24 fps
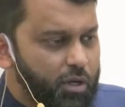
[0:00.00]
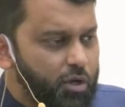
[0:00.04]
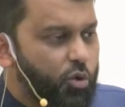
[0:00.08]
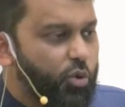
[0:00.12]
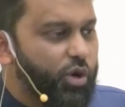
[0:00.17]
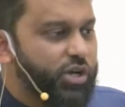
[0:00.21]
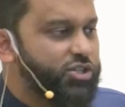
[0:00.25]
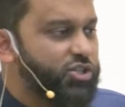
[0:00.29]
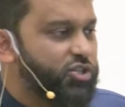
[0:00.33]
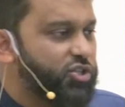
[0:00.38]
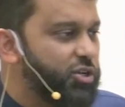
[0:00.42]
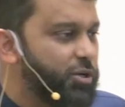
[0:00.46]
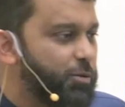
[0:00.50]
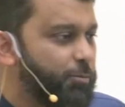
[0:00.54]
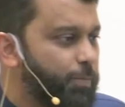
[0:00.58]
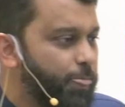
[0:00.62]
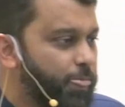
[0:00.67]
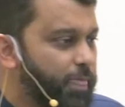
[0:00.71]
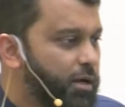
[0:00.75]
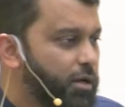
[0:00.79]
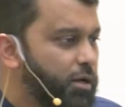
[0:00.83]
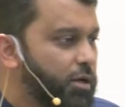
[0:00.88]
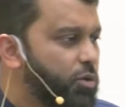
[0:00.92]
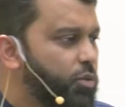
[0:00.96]
Question,
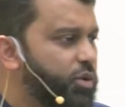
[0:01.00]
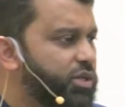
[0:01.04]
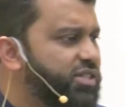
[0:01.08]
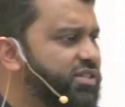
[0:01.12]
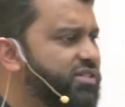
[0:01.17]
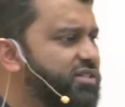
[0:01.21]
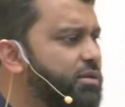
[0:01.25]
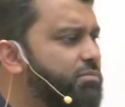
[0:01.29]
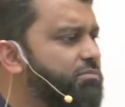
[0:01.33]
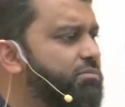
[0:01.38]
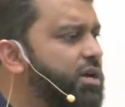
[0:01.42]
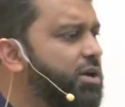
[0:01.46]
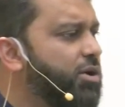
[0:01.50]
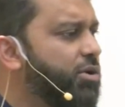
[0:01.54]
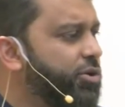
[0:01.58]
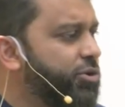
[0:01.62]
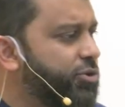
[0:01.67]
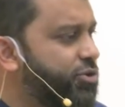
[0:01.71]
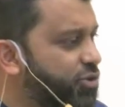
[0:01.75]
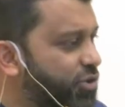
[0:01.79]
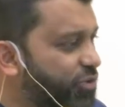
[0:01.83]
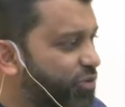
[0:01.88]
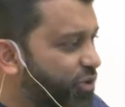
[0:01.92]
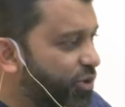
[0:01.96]
what does a
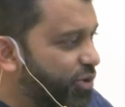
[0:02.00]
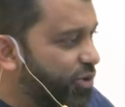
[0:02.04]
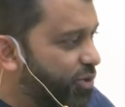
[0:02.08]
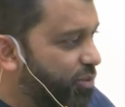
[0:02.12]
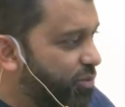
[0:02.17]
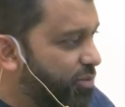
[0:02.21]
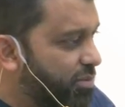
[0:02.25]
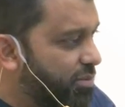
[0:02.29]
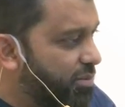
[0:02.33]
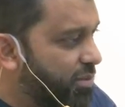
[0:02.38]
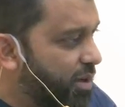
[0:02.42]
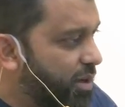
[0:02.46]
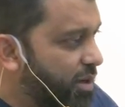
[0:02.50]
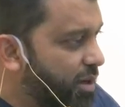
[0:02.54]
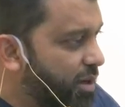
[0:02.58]
mirror do for you?